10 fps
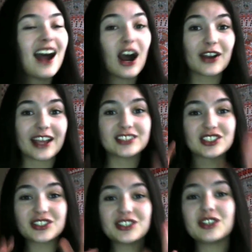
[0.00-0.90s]
Okay,
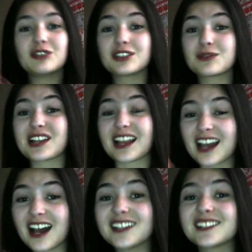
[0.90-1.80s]
just so you know, this was a
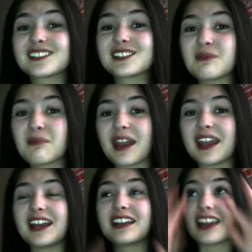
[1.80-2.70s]
custom-made,